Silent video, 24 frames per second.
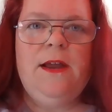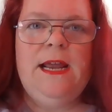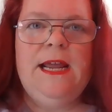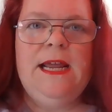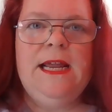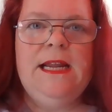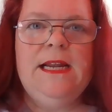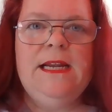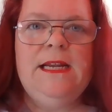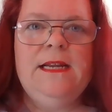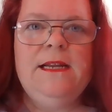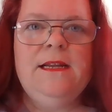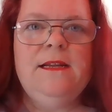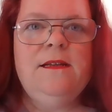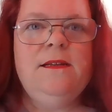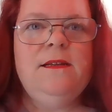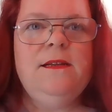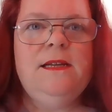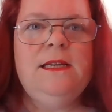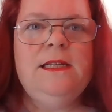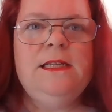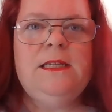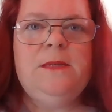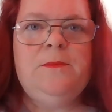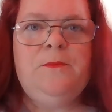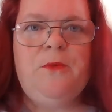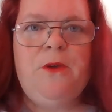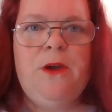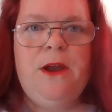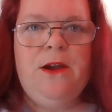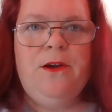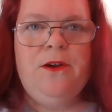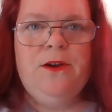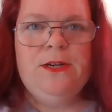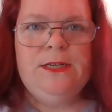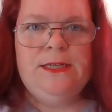in
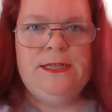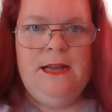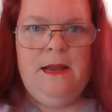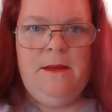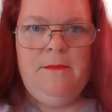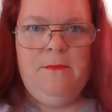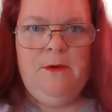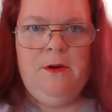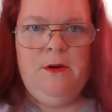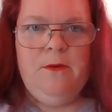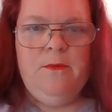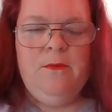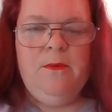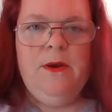spring or summer,